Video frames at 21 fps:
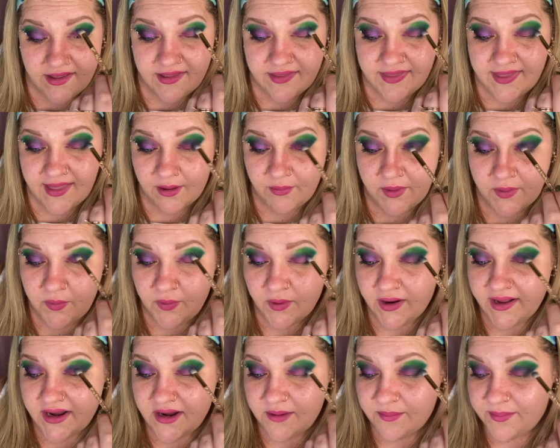that we were
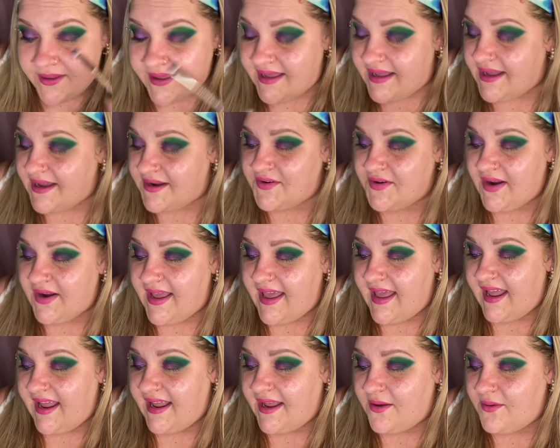going to be under
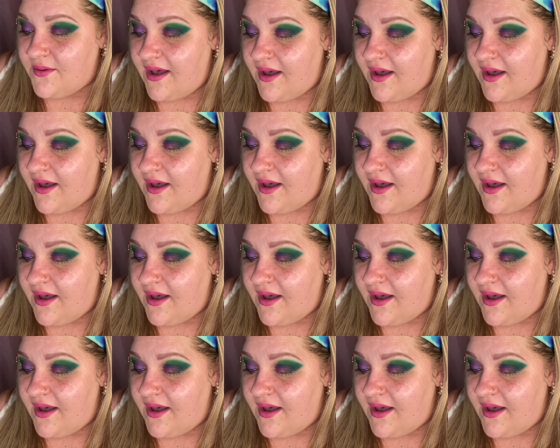a,